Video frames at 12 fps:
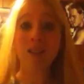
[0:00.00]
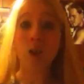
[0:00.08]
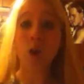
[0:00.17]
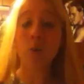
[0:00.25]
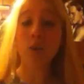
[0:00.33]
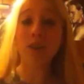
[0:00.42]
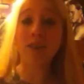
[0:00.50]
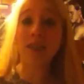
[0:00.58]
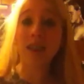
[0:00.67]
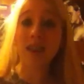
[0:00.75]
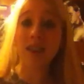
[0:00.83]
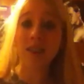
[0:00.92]
is almost
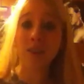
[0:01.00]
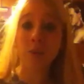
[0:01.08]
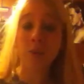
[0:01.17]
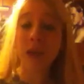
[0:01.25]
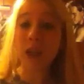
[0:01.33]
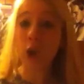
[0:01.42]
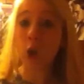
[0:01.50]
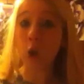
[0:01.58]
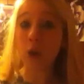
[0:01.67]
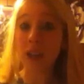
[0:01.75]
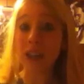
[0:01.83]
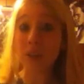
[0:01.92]
as big,
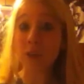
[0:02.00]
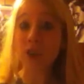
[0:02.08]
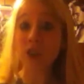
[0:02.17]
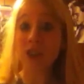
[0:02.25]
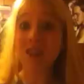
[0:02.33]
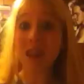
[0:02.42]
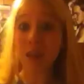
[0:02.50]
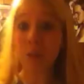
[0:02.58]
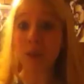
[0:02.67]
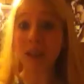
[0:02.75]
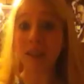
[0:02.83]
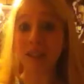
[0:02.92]
or even just as
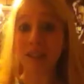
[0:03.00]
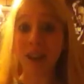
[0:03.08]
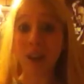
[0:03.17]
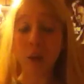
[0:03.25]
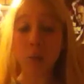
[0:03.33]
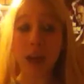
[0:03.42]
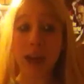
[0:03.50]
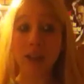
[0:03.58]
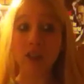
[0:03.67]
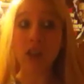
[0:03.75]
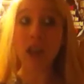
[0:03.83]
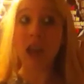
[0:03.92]
big, as a title
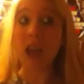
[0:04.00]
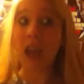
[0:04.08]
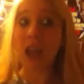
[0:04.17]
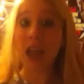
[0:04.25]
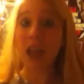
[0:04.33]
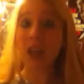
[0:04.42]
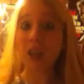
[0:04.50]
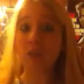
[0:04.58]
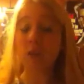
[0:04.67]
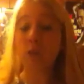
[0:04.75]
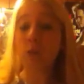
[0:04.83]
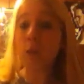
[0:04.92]
match. And if
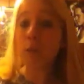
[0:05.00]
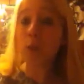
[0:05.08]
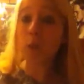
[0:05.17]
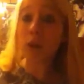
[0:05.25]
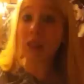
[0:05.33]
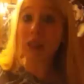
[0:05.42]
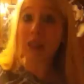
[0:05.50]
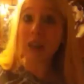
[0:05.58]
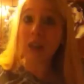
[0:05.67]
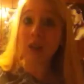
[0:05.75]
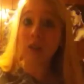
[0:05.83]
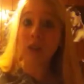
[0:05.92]
you remember one of the
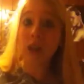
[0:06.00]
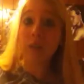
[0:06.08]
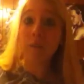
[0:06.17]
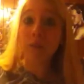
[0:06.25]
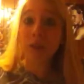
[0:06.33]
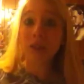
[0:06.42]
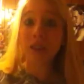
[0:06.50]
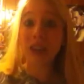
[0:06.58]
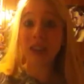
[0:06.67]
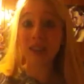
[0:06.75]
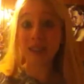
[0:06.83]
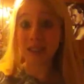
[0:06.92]
years
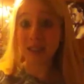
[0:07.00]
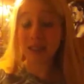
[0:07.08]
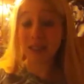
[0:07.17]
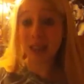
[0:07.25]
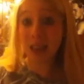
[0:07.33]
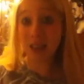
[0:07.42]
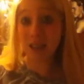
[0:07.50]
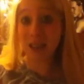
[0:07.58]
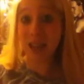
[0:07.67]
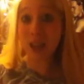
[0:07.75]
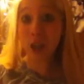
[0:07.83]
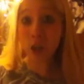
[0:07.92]
that
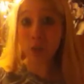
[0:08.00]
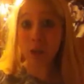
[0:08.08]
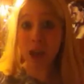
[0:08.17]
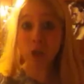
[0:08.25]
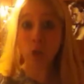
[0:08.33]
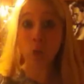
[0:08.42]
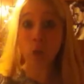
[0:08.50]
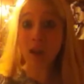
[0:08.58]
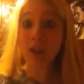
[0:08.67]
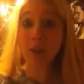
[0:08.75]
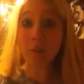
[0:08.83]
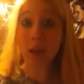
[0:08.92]
Taker's match
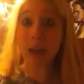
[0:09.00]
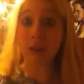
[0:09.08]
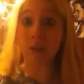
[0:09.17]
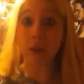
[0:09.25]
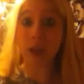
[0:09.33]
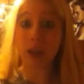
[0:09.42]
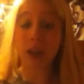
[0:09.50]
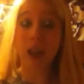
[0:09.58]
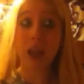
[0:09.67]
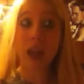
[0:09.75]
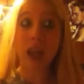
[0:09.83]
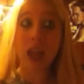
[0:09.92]
was the main event,
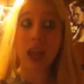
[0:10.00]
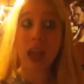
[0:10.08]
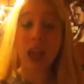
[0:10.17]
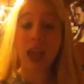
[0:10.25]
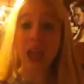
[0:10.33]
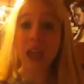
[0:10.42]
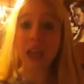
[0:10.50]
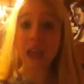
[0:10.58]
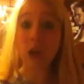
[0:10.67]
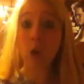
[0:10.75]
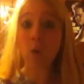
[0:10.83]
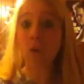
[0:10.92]
and
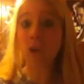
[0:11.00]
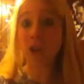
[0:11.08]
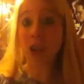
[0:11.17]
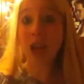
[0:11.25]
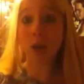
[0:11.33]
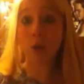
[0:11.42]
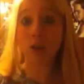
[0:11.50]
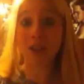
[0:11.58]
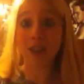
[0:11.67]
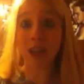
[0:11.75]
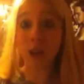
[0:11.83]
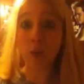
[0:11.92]
it overshadowed the
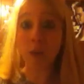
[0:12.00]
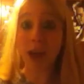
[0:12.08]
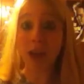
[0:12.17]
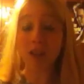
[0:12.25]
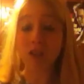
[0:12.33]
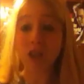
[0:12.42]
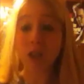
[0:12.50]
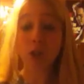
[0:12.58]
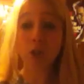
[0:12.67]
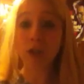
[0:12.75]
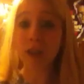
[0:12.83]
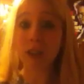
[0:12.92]
title match. And
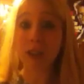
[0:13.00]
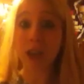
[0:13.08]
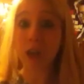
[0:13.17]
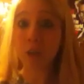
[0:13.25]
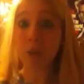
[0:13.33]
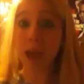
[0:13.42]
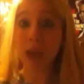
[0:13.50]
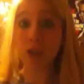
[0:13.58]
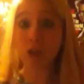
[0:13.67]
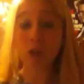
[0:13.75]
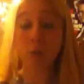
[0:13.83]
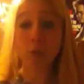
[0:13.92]
usually the title
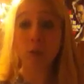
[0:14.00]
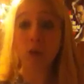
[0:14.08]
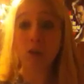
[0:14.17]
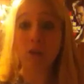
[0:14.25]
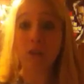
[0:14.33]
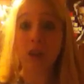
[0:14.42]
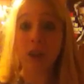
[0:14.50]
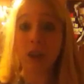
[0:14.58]
match, or some sort of